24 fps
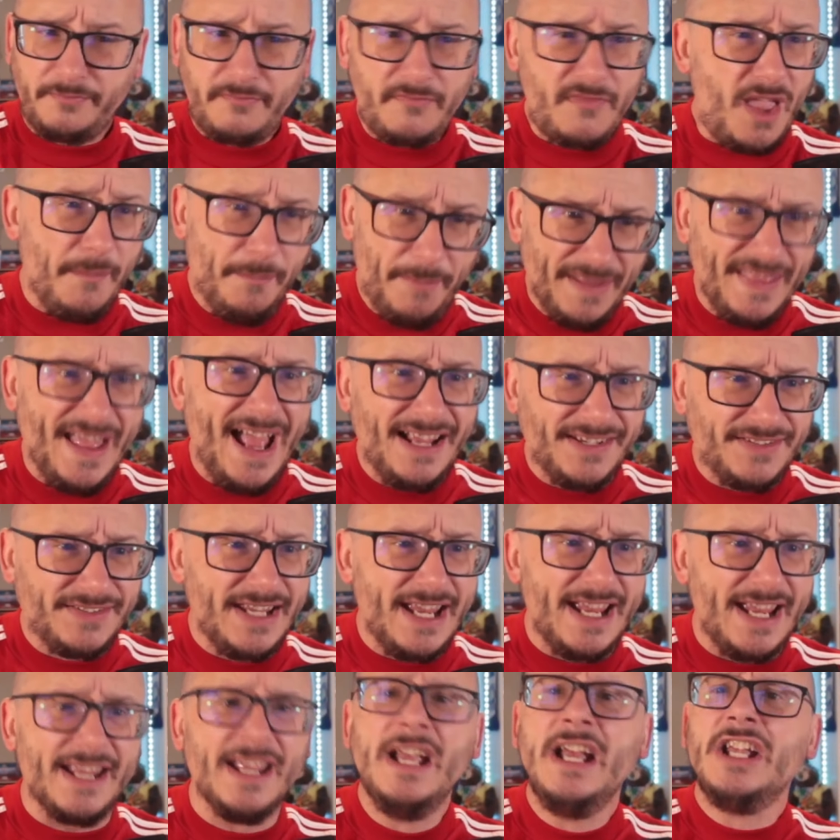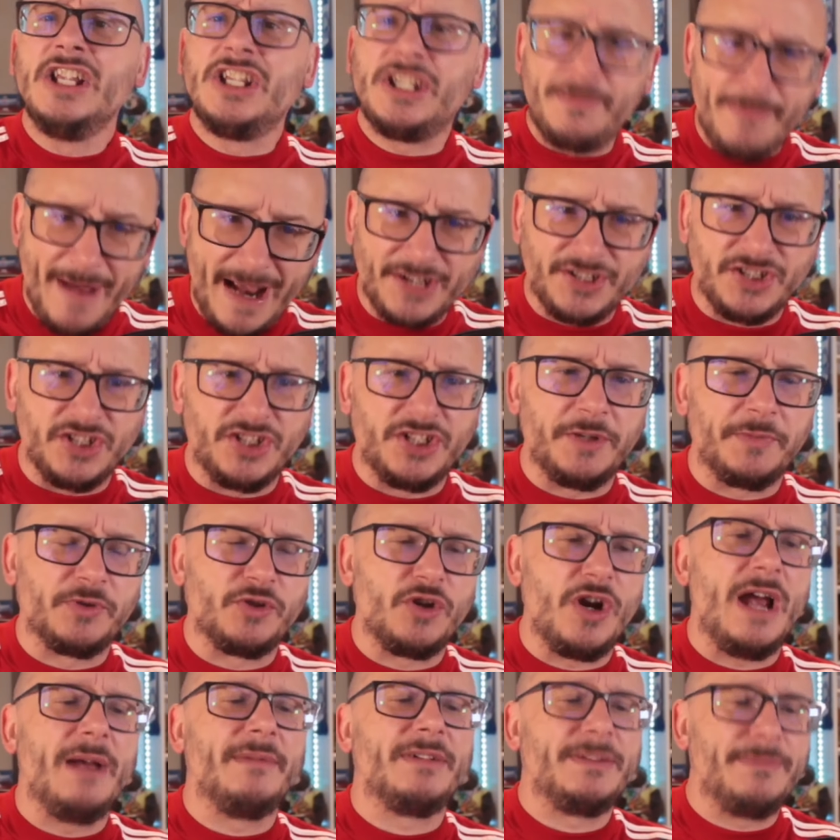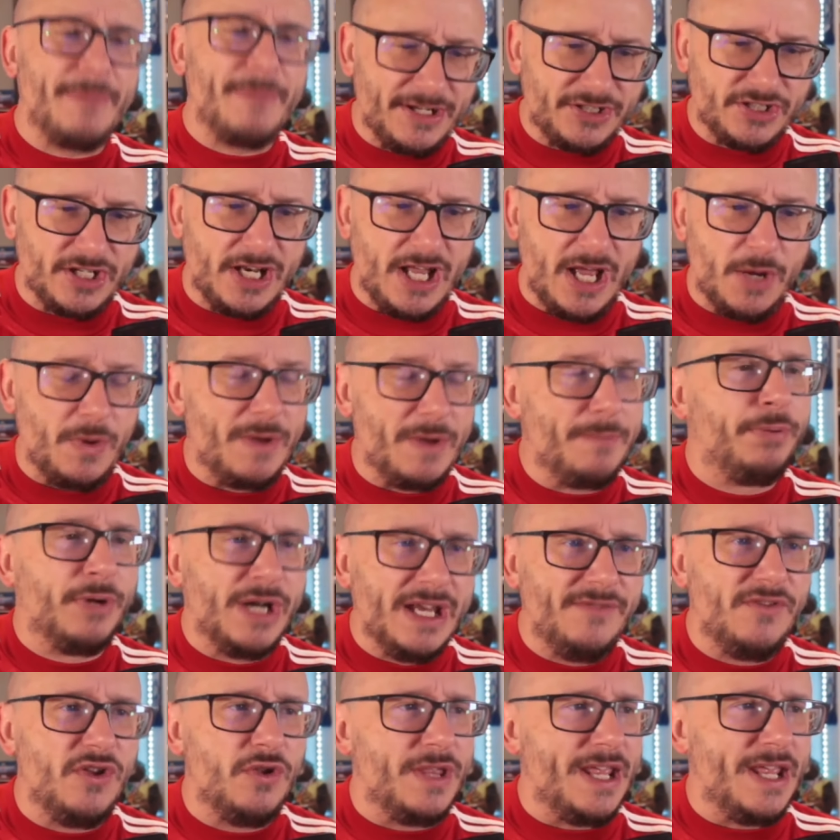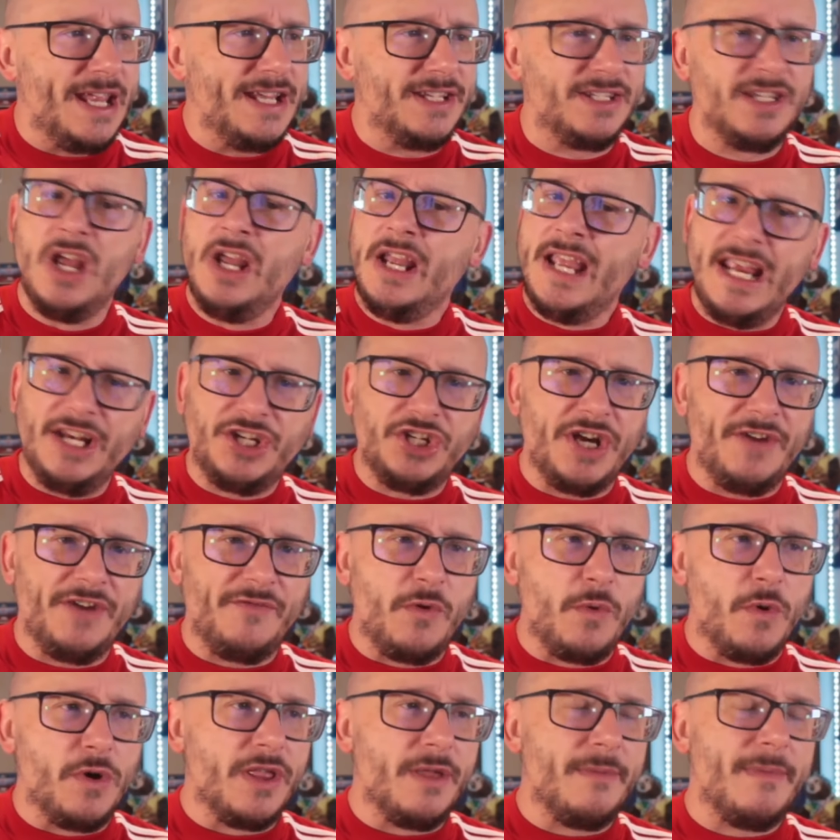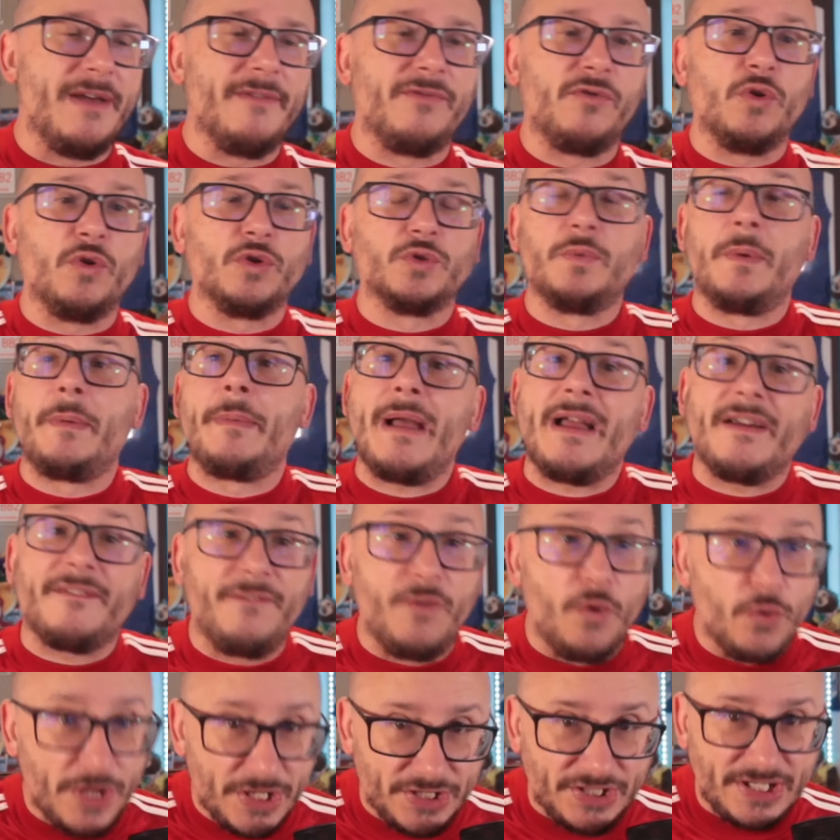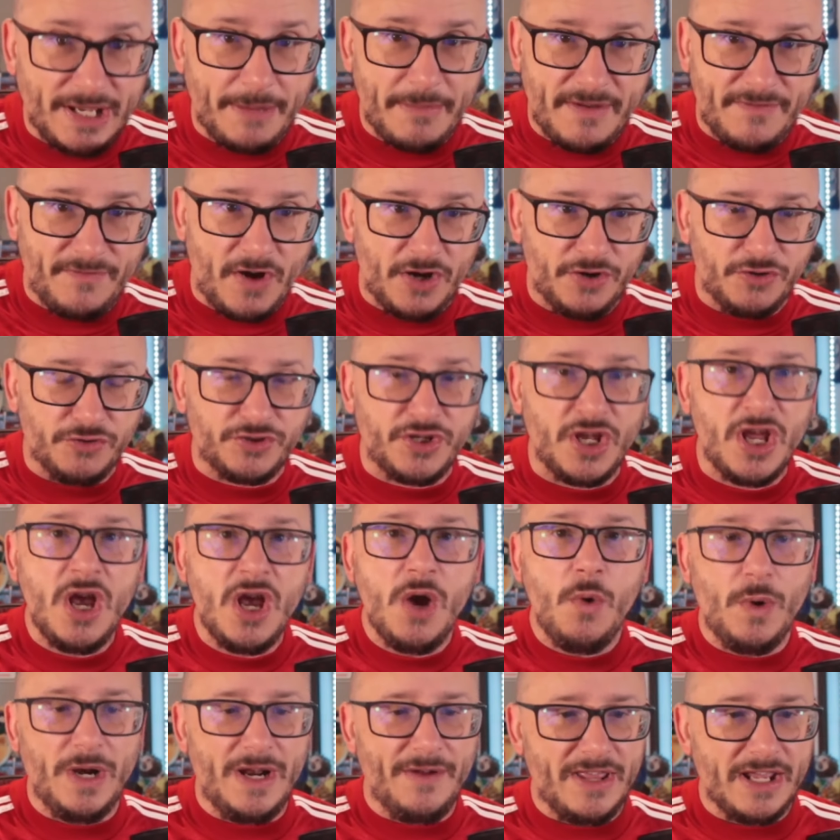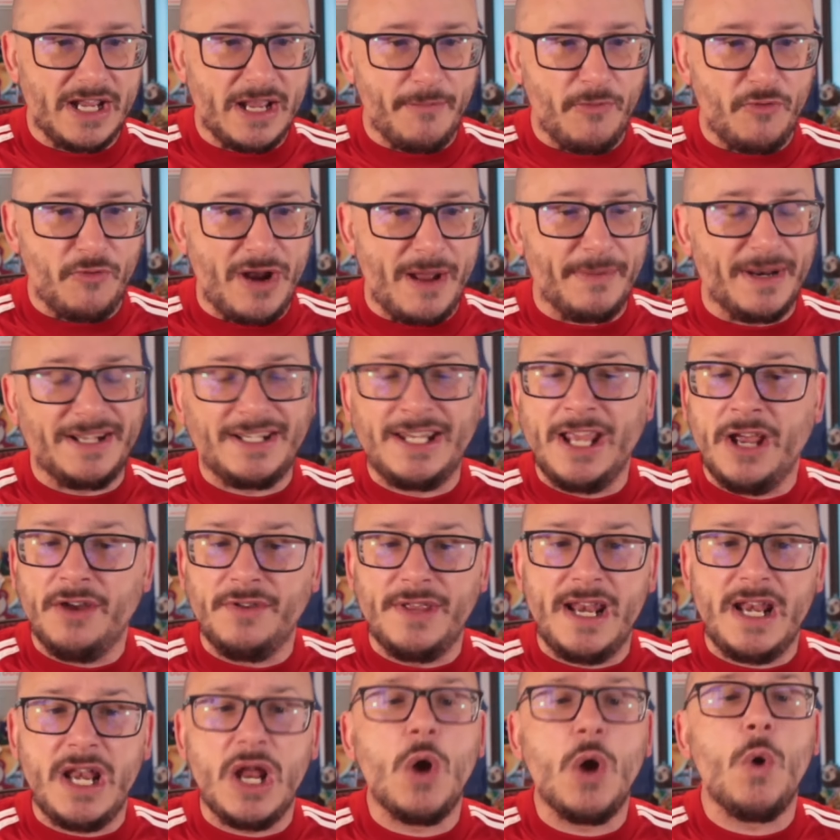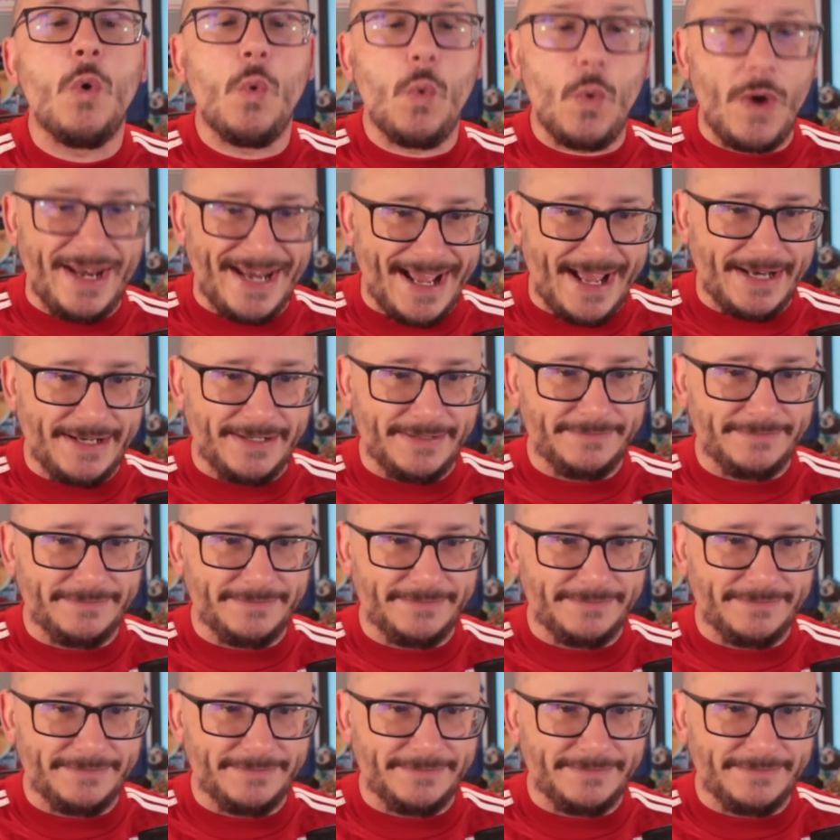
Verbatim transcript: But that's it. Smash the subscribe, smash the like. We preview these, each and every one of them. And, of course, we'll be back for the semi-finals whenever they come around. But until then, we're done.